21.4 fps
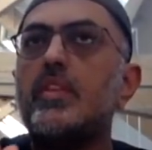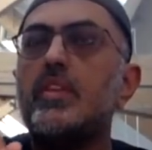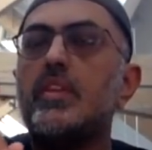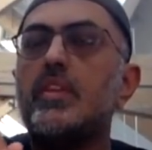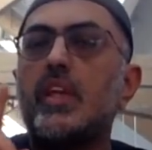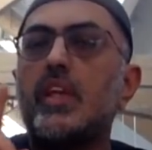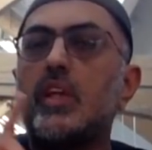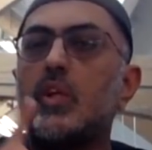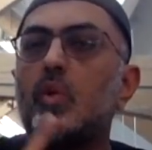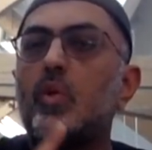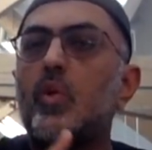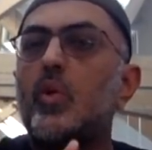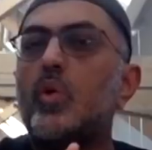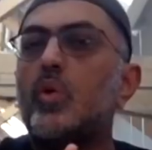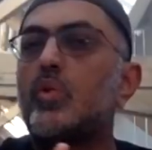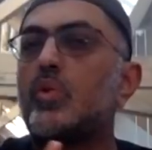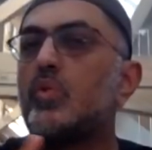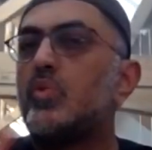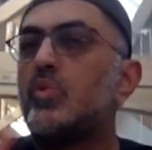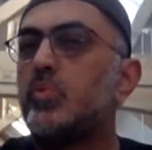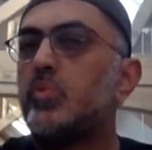in all of
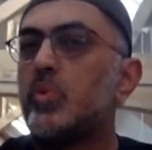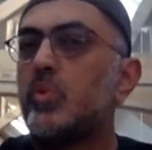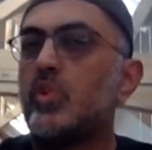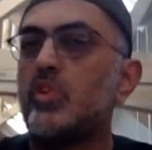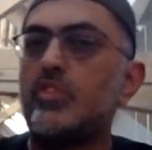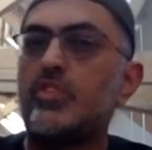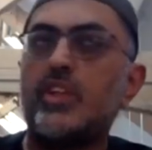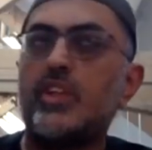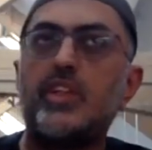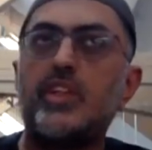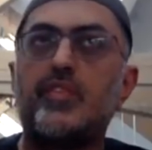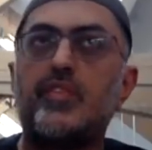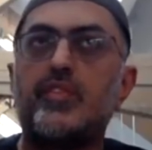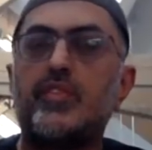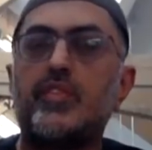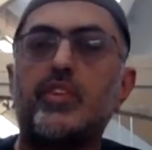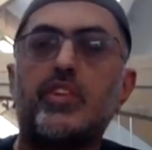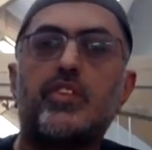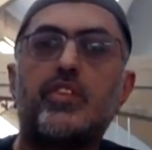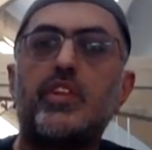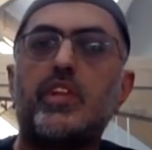those wars that he
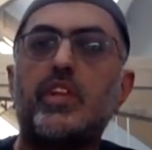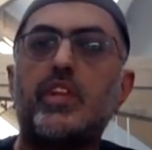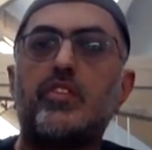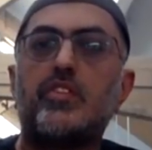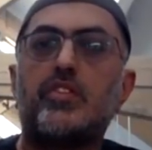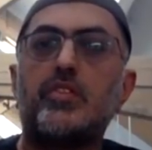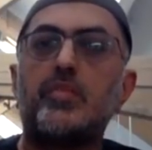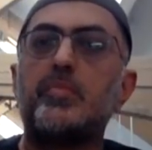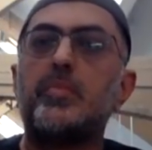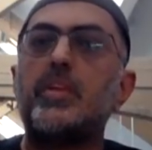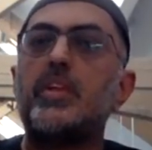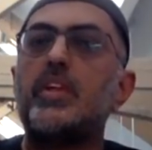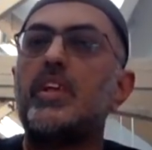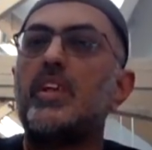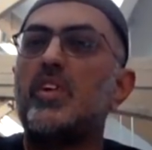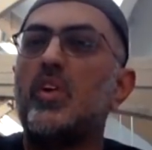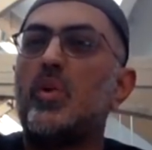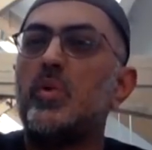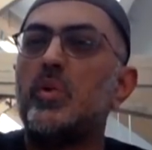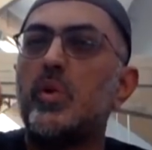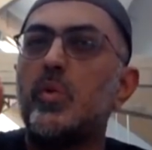fought against them,
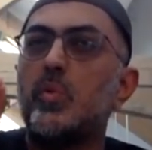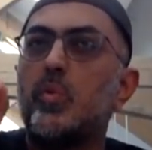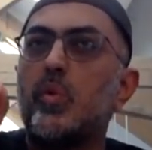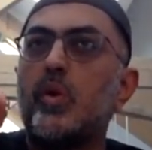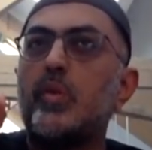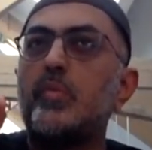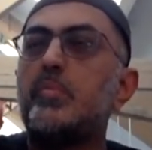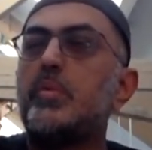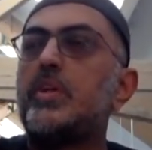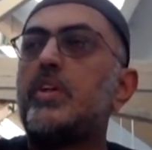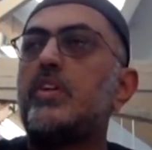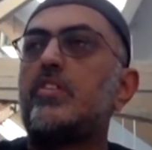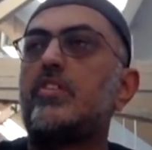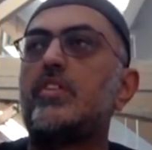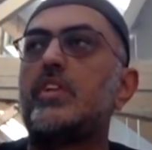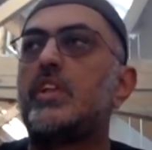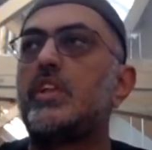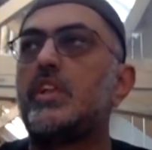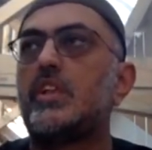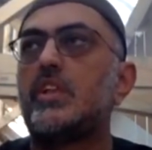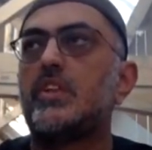only one person
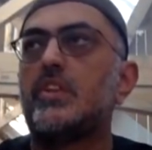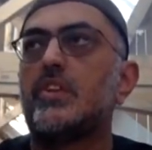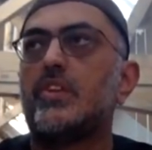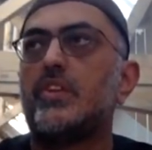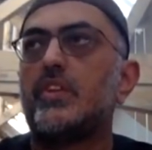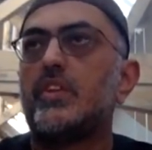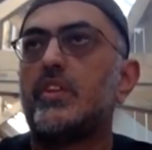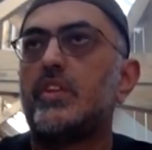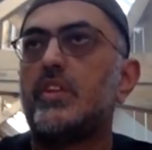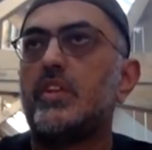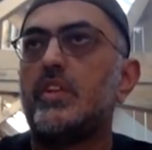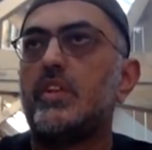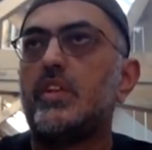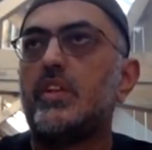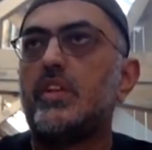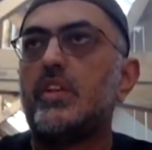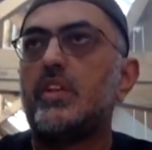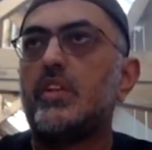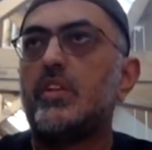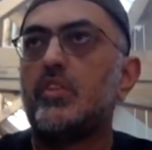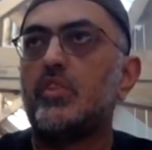that he killed.
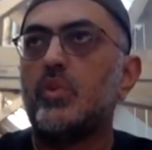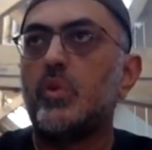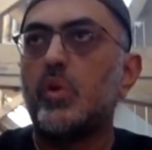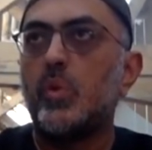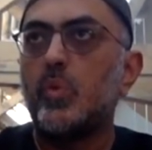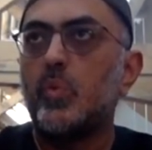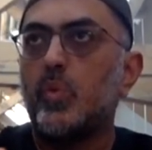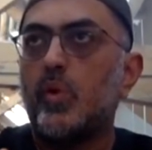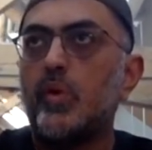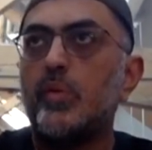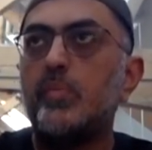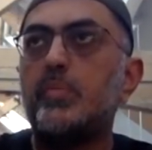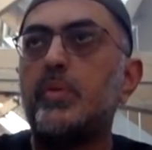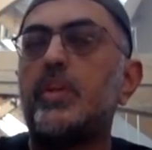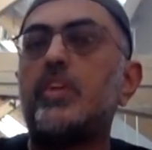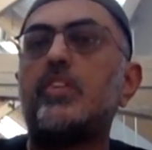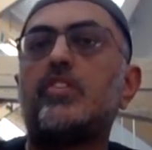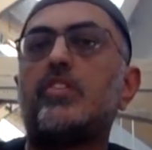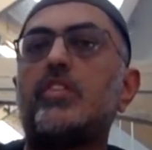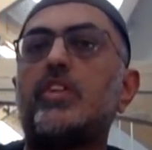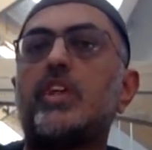There's only one
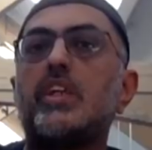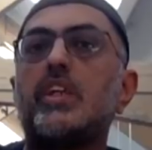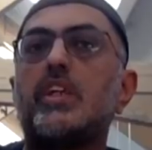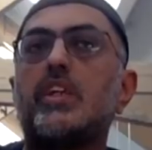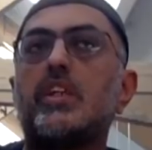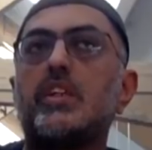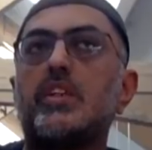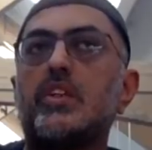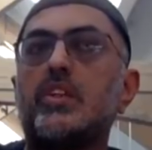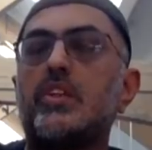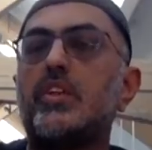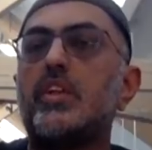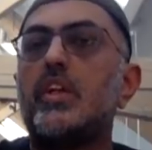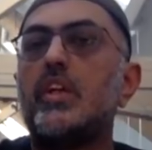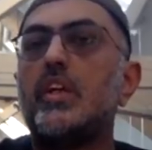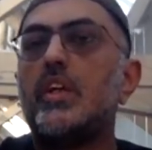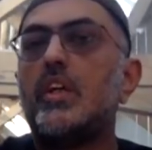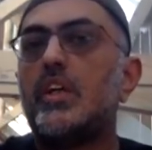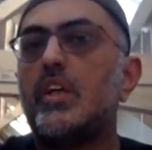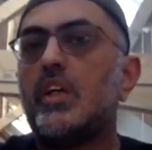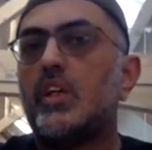person that he killed.
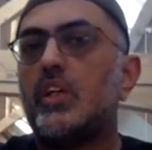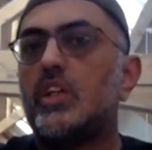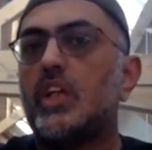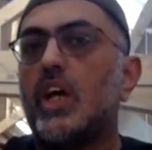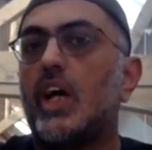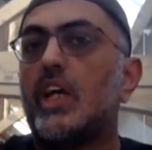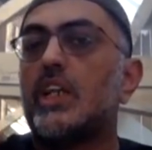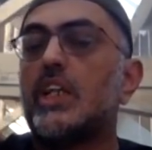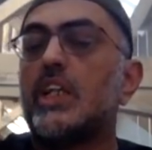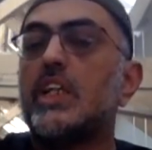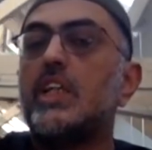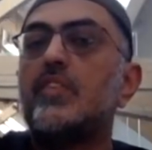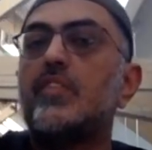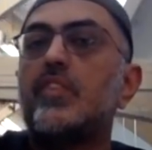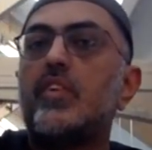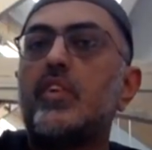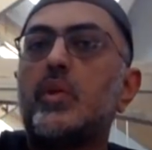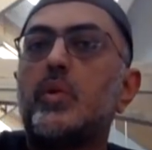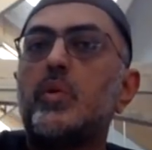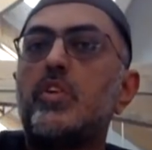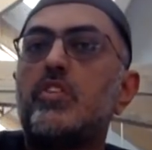And
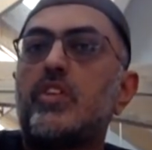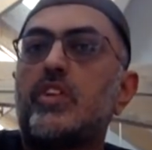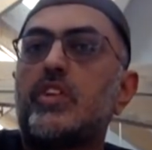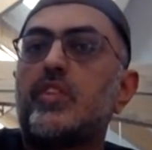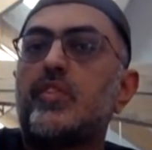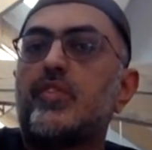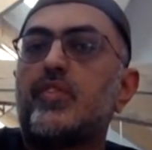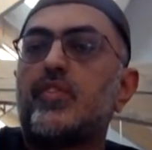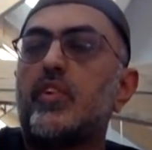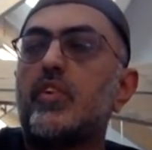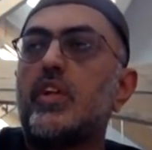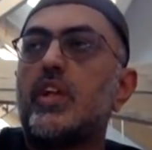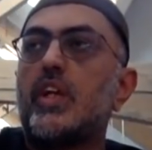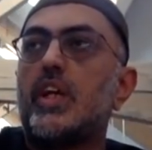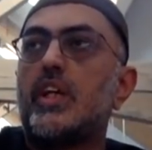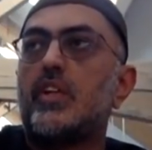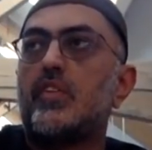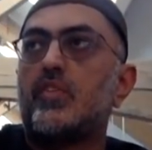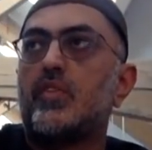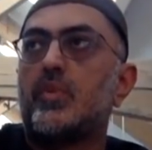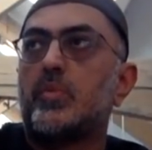even though he's at the front line
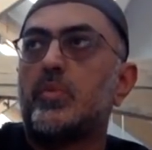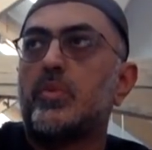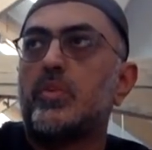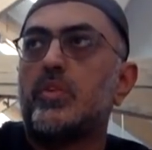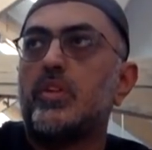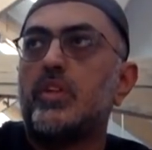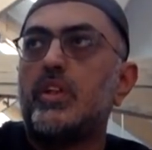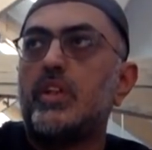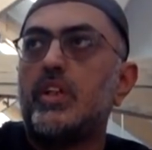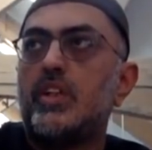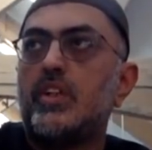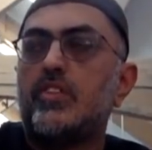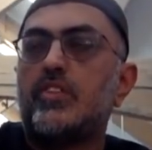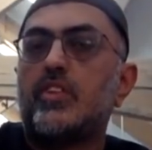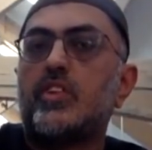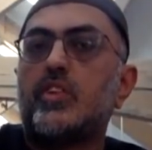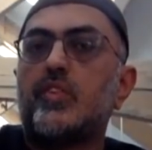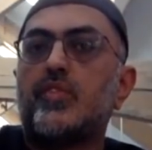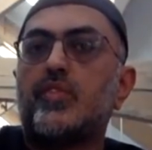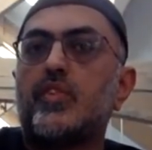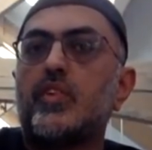of the war, he's at the
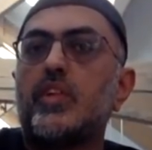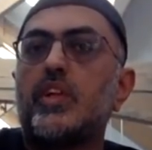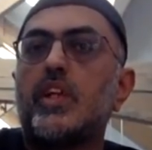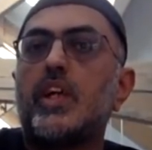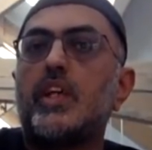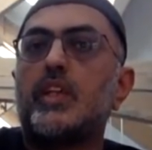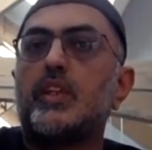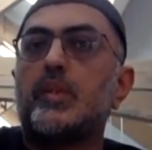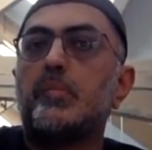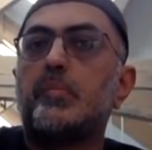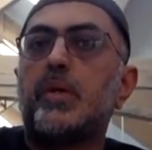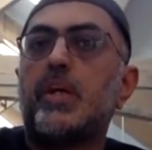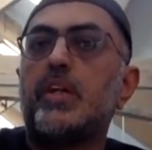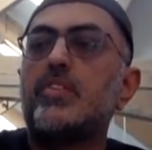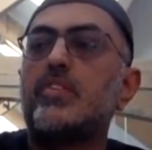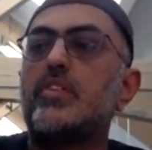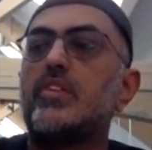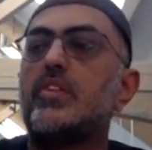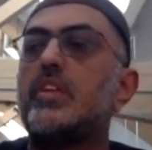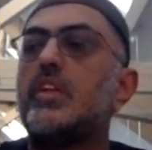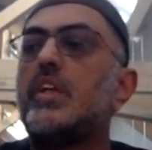front line of the
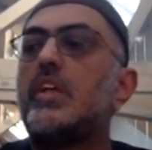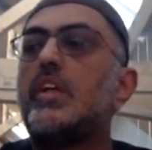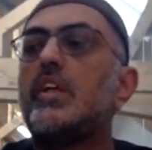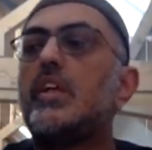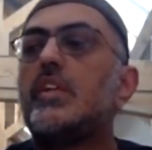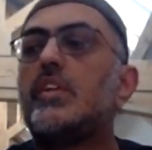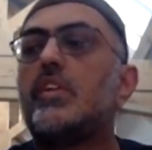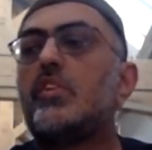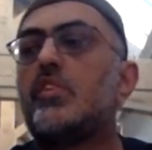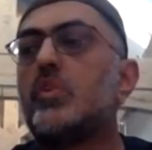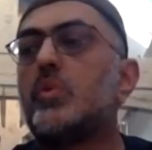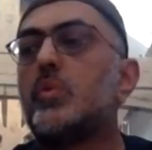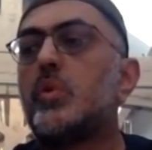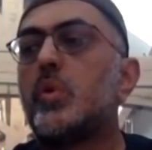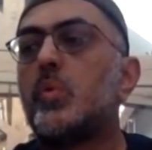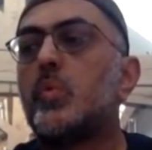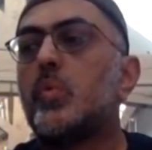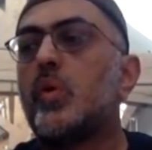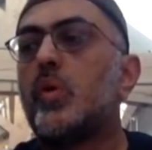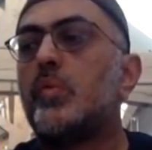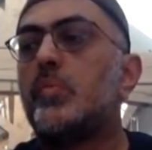battle, there's only
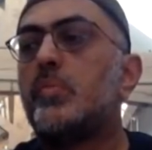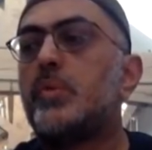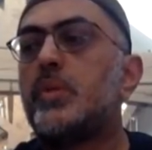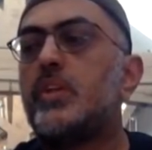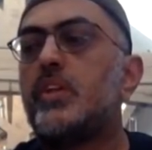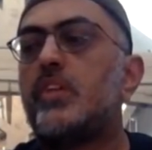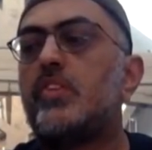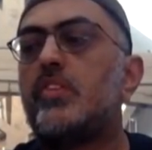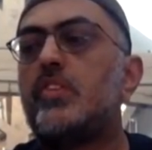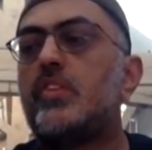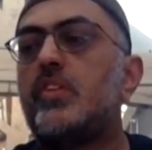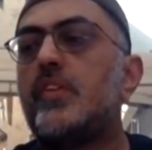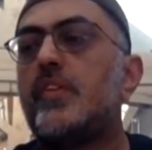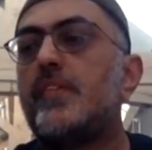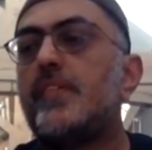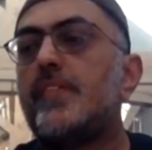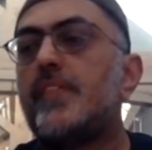one person